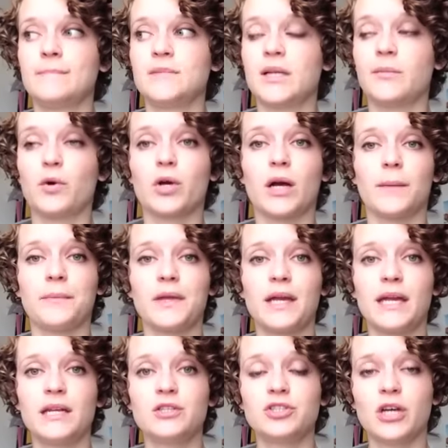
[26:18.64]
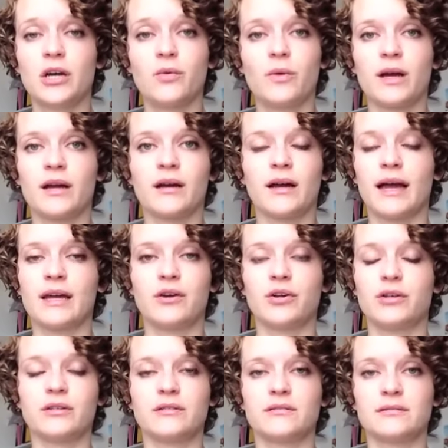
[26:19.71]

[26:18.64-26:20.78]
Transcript: more complicated chart where I couldn't